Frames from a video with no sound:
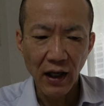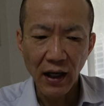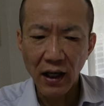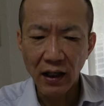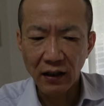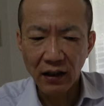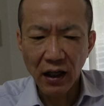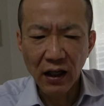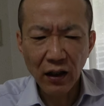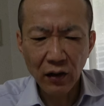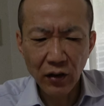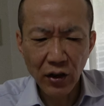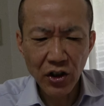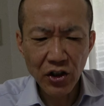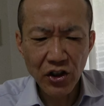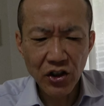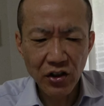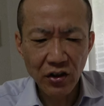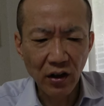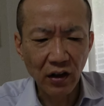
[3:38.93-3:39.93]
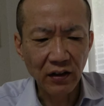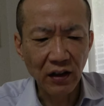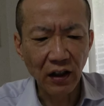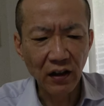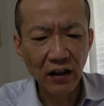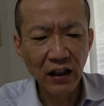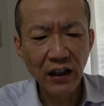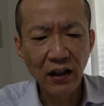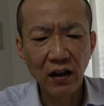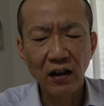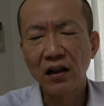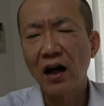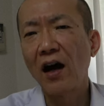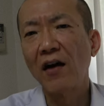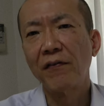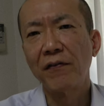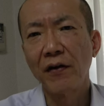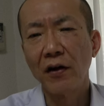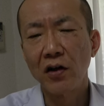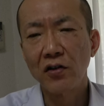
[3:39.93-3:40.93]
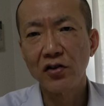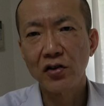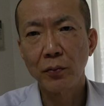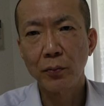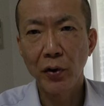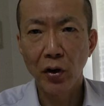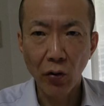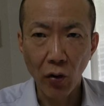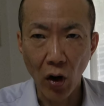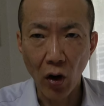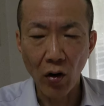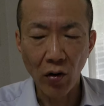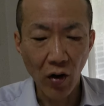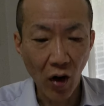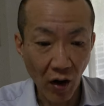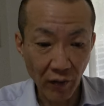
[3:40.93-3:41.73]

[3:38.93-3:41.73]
In English, the Legal Affairs Bureau.